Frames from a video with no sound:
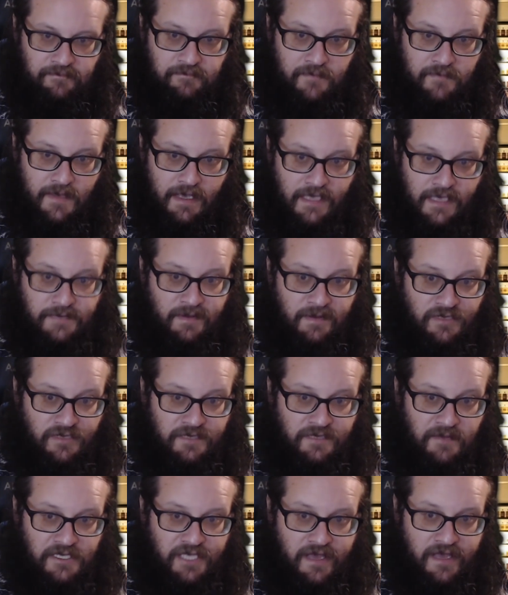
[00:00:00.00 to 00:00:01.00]
has been
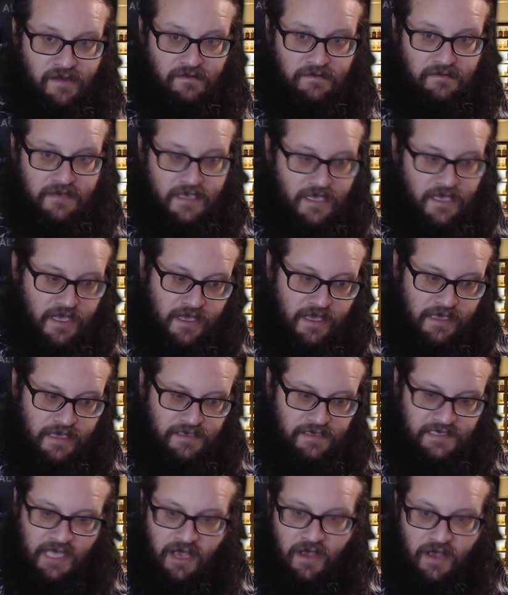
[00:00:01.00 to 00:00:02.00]
watching my channel.
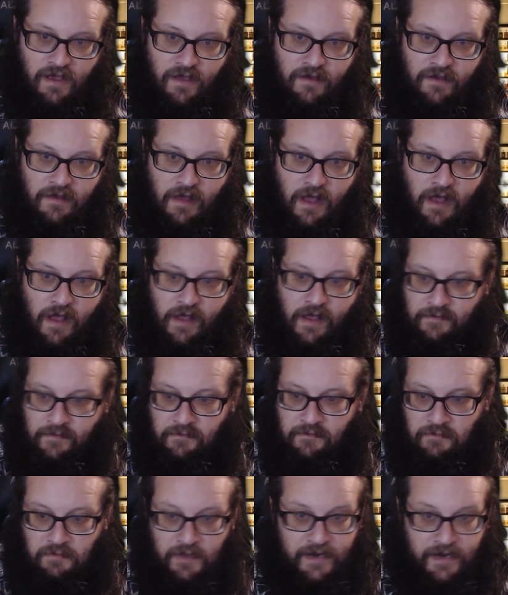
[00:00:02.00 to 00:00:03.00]
So
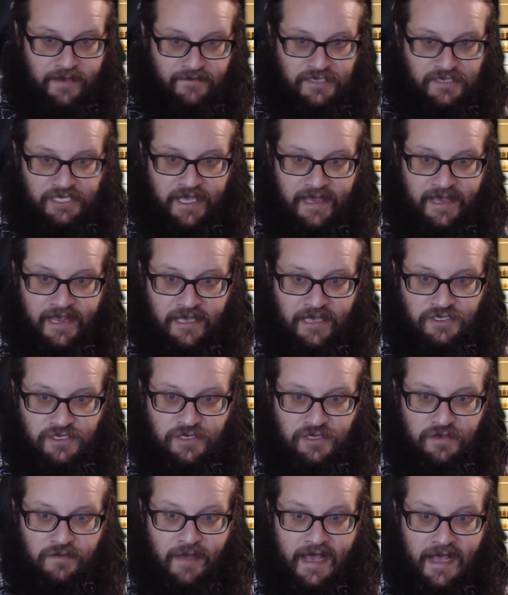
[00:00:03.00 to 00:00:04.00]
I'm going to give a shout out
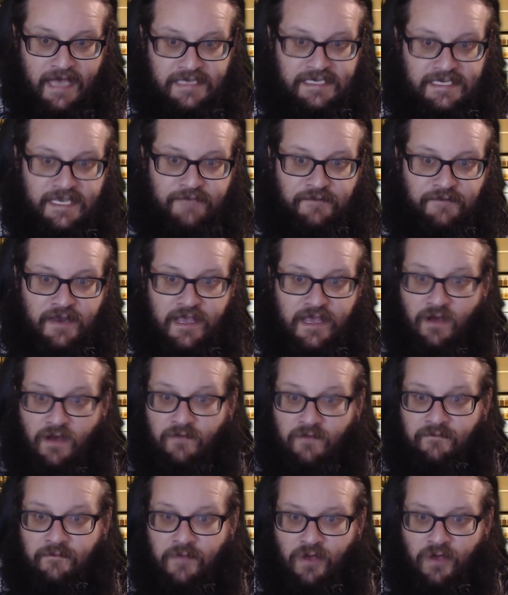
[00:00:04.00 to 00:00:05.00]
to Tiffany
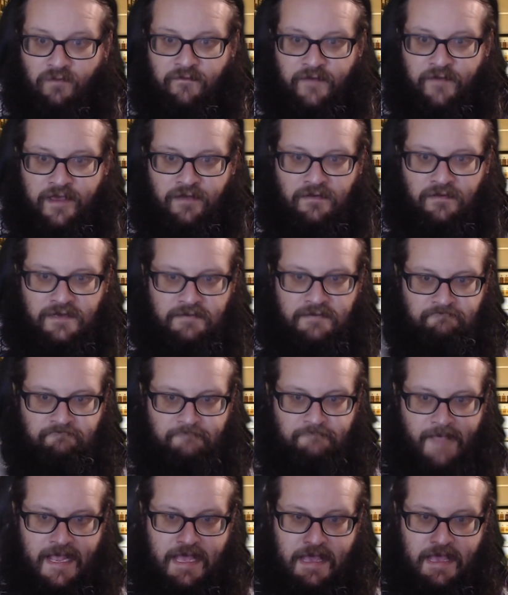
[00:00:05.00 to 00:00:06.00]
of Millfield.
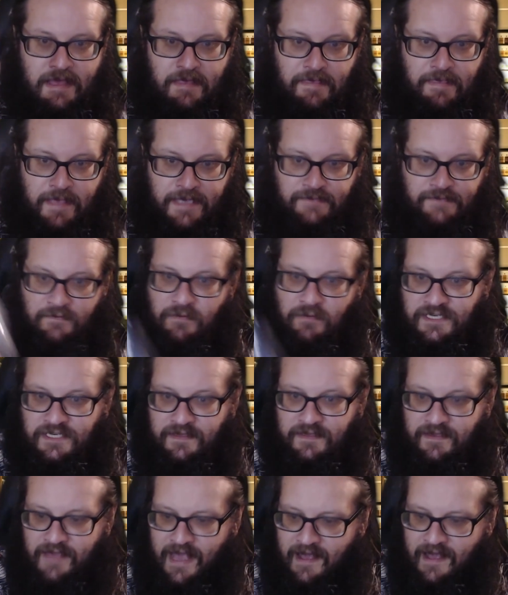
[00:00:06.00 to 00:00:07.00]
Thanks for watching
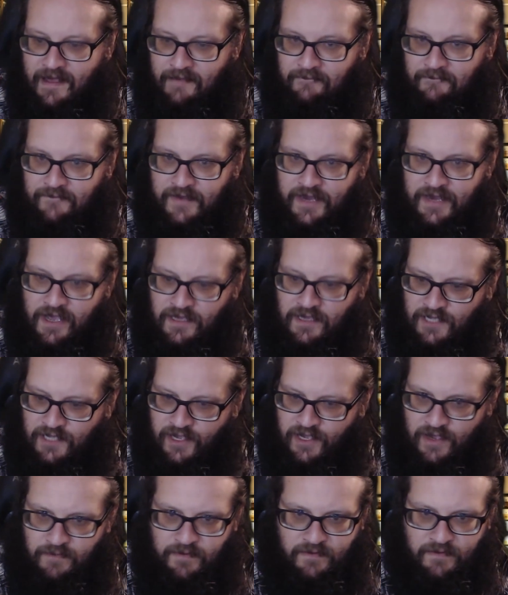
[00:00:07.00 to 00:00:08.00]
the videos. I
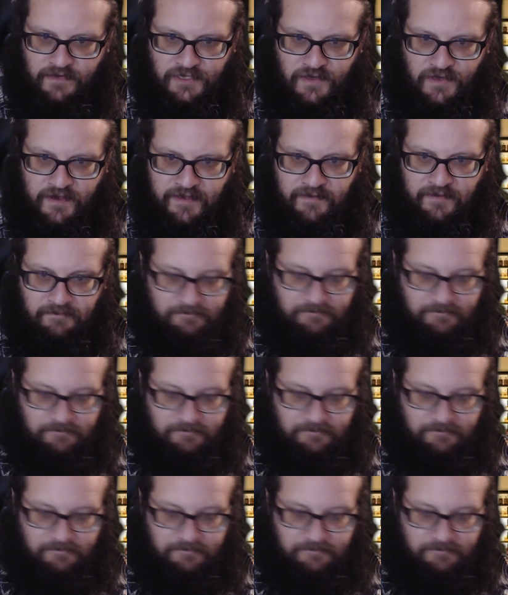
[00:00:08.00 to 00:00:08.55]
hope you enjoy them.